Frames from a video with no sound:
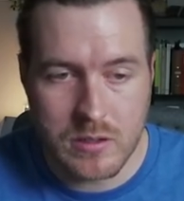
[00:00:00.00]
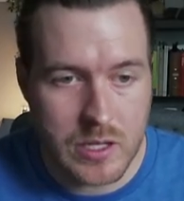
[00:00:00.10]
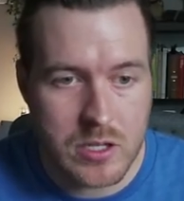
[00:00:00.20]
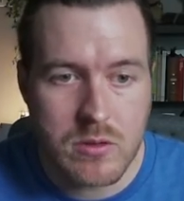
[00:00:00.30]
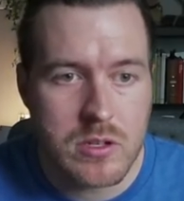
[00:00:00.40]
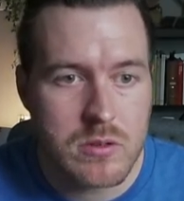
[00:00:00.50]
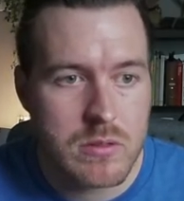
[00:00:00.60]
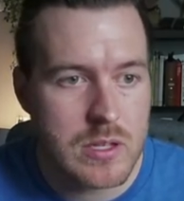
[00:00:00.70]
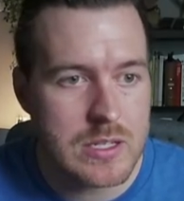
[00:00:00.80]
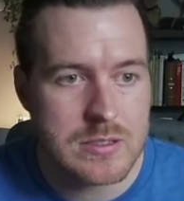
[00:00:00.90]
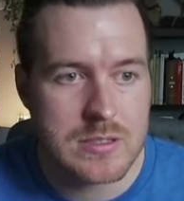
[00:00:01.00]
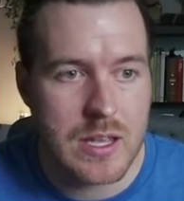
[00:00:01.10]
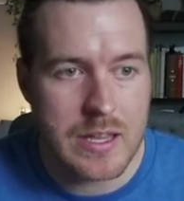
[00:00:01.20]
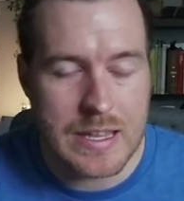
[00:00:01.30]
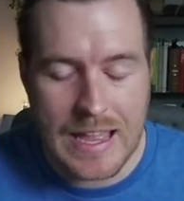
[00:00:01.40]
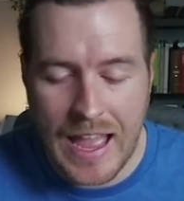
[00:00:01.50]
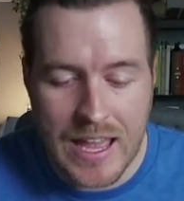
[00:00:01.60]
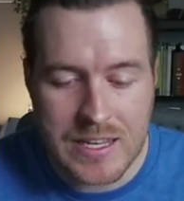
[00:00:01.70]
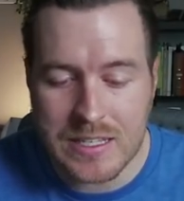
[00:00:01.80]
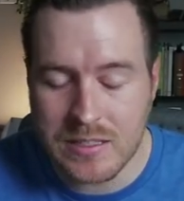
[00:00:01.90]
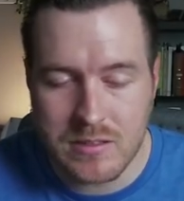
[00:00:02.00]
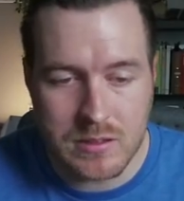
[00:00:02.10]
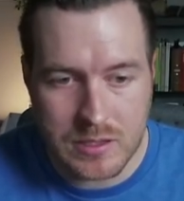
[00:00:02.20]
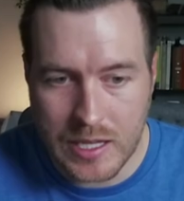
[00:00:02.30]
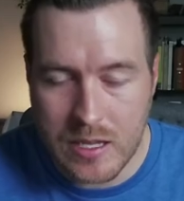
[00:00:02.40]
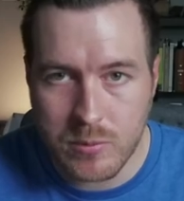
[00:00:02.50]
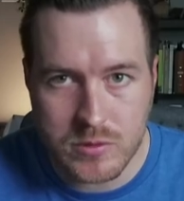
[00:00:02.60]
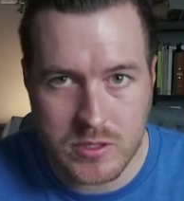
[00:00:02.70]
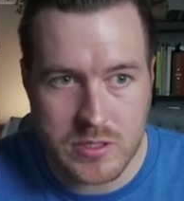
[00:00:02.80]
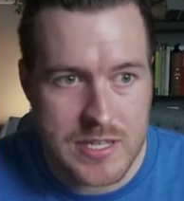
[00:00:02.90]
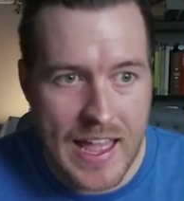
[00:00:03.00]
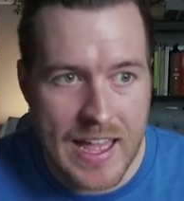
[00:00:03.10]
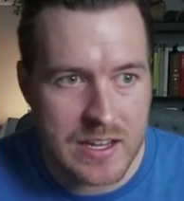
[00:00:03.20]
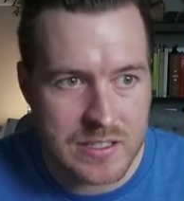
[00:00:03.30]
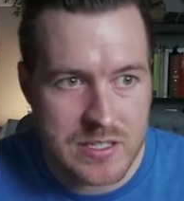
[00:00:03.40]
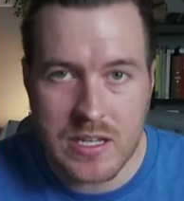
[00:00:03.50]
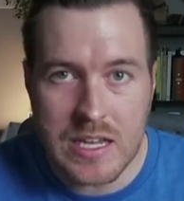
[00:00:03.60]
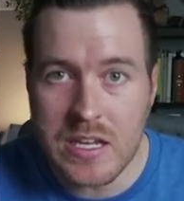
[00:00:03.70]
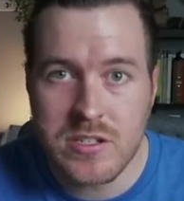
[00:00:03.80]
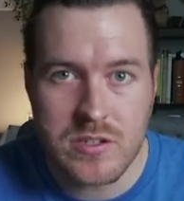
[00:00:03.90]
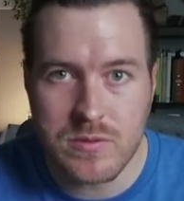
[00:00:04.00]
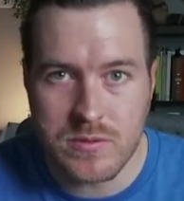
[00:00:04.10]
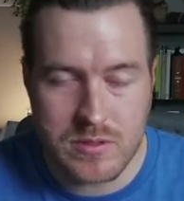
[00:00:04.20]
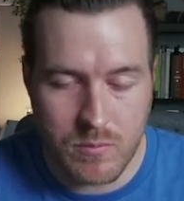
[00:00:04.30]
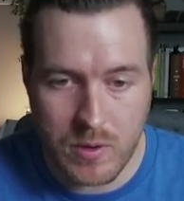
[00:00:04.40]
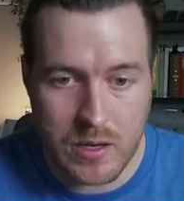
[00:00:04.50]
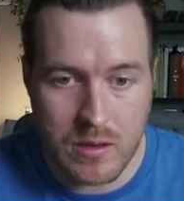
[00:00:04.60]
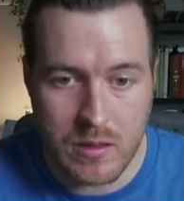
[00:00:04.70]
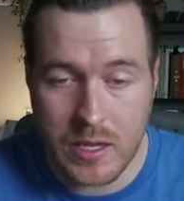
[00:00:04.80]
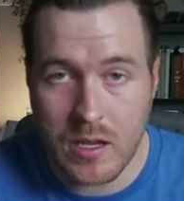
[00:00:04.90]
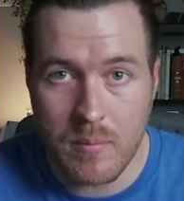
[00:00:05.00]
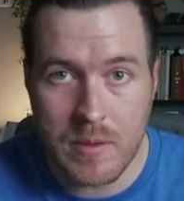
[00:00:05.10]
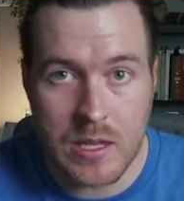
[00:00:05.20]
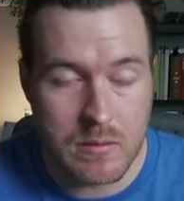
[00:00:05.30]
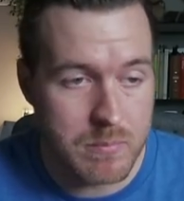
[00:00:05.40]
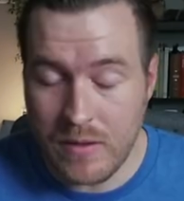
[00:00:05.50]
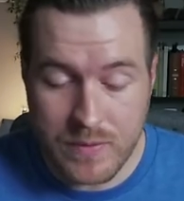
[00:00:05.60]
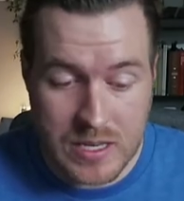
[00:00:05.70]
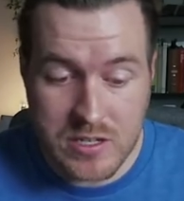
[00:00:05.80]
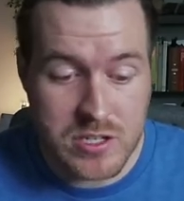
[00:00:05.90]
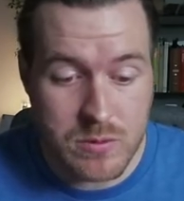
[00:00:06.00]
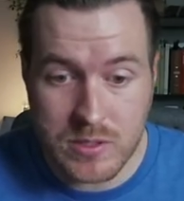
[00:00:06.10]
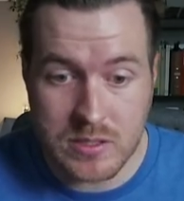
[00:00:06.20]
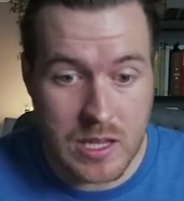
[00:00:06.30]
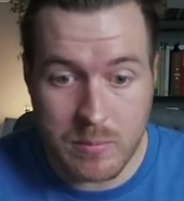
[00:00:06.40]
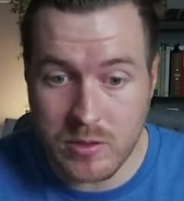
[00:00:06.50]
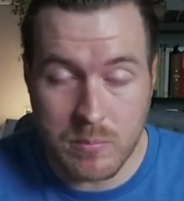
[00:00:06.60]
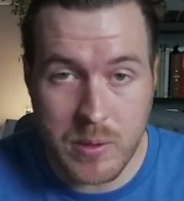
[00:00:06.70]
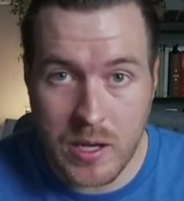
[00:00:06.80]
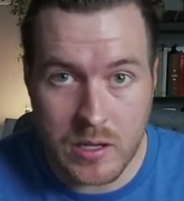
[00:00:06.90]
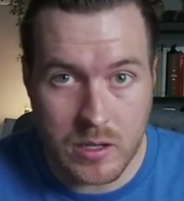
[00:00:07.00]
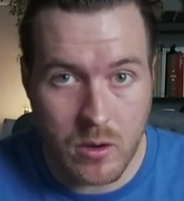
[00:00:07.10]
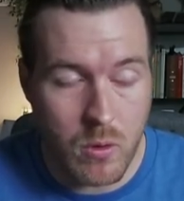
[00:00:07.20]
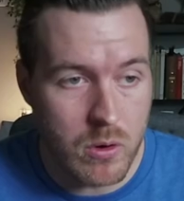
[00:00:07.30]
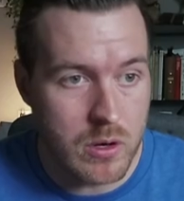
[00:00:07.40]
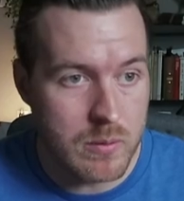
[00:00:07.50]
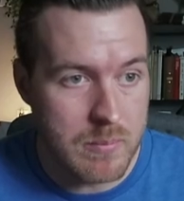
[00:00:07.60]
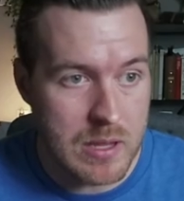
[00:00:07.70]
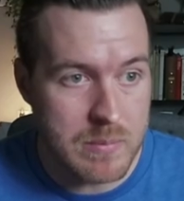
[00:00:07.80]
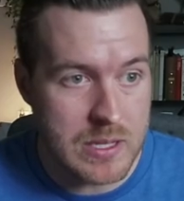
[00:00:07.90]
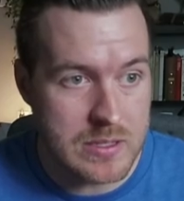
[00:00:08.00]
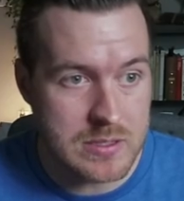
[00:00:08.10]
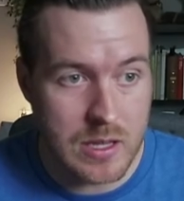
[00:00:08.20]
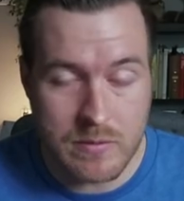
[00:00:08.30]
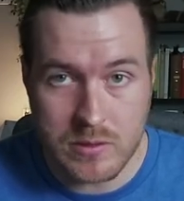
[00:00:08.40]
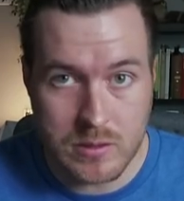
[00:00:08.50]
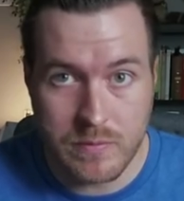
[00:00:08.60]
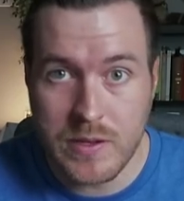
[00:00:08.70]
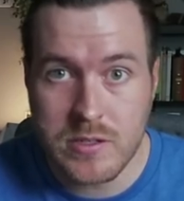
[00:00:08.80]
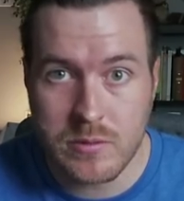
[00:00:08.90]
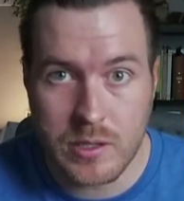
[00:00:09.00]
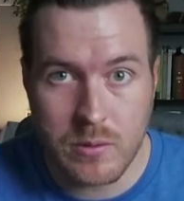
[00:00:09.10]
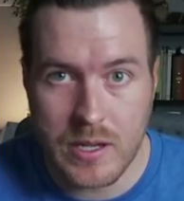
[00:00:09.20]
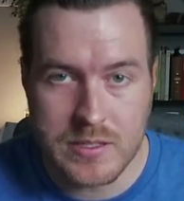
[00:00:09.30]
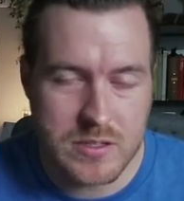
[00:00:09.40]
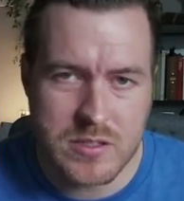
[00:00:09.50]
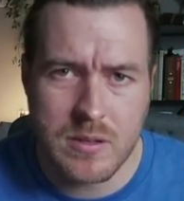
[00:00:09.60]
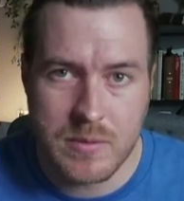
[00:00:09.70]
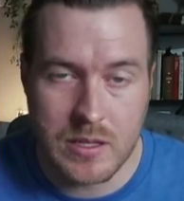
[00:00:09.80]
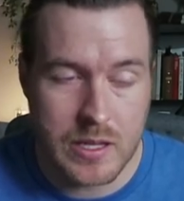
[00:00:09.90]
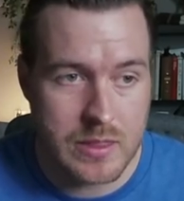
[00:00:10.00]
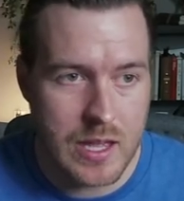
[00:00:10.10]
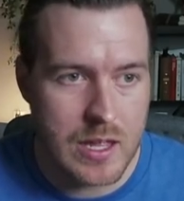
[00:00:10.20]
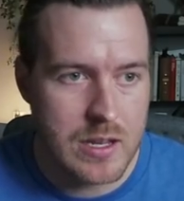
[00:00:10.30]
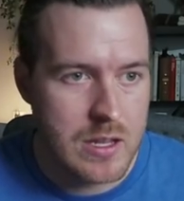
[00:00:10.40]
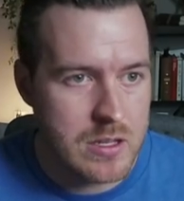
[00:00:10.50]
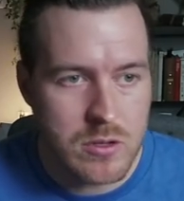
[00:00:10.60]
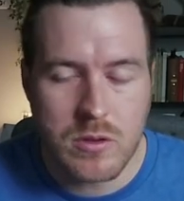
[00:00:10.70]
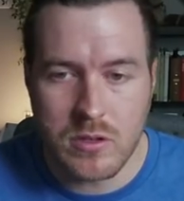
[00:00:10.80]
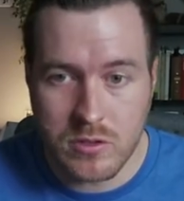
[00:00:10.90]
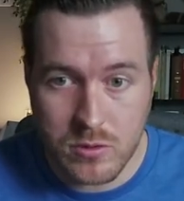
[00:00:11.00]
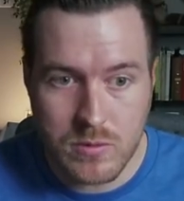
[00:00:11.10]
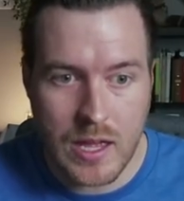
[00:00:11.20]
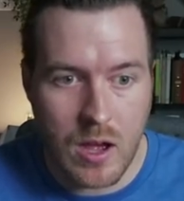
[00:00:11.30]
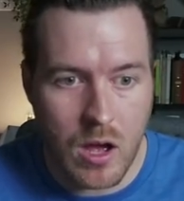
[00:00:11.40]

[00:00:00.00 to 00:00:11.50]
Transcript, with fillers: Like you could do things like adding labels or tags to issues when they come in. If an an issue was labeled a bug or maybe it's labeled a feature request or something like that. You could do that